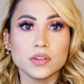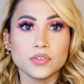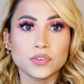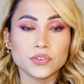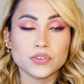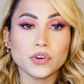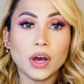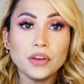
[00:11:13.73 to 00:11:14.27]

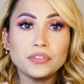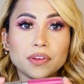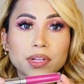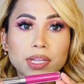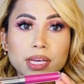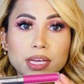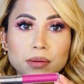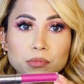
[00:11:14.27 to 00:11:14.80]
So I feel
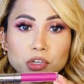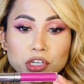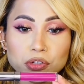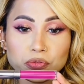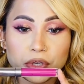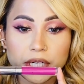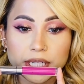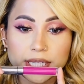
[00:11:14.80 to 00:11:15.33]
like I'm gonna
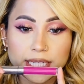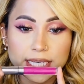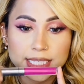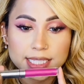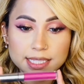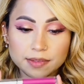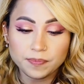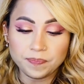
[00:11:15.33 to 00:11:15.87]
wear
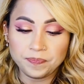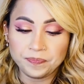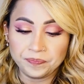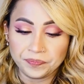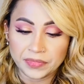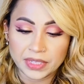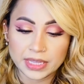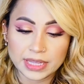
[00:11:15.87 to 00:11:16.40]
this
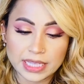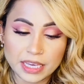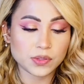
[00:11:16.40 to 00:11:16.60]
lip.